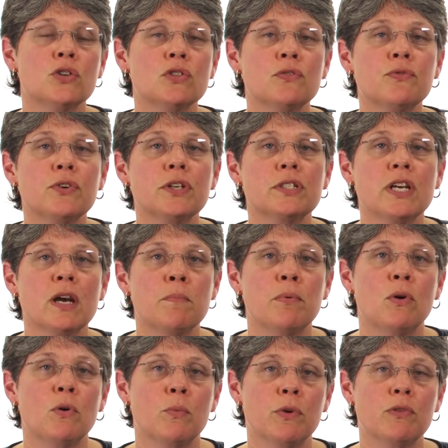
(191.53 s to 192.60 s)
So for
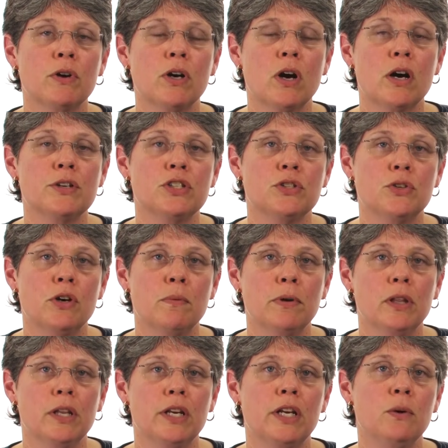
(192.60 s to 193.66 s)
example, with regard to
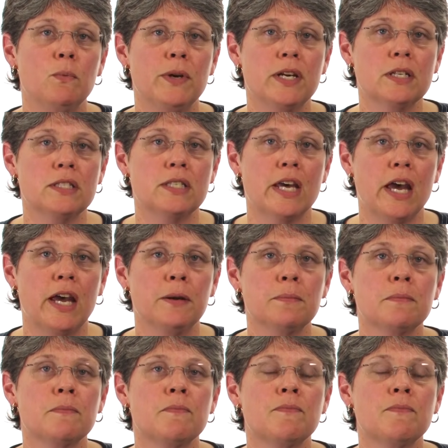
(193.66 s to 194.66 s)
durability, we can say